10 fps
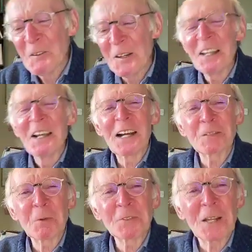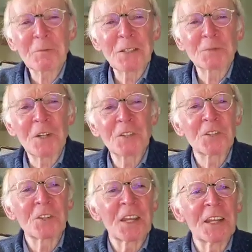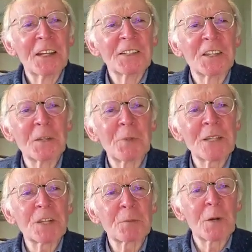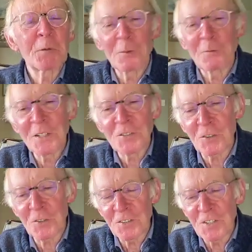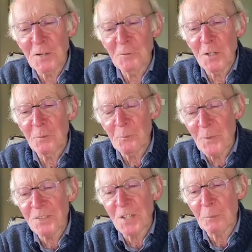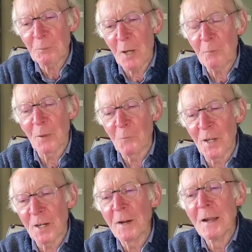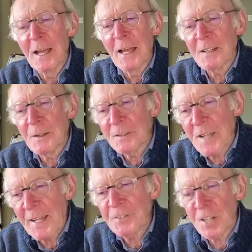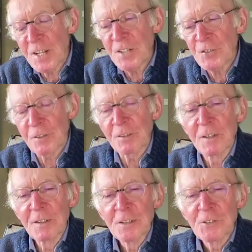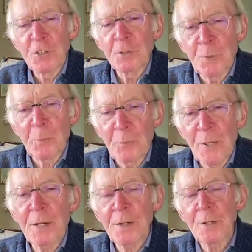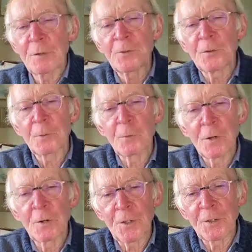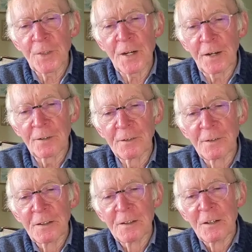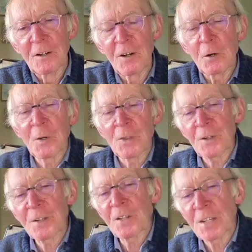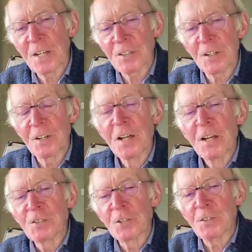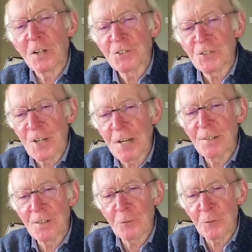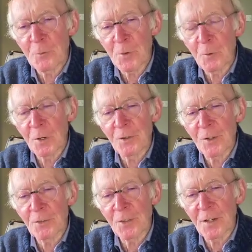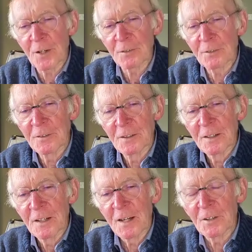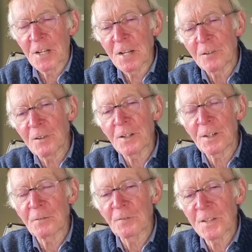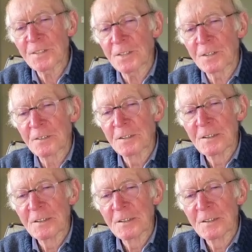Well, I suppose that brings down to the basic problem. We're very short in time now. The basic problem where education should prepare you for the world out there, or whether education should shield you from the world out there until you're ready to face it.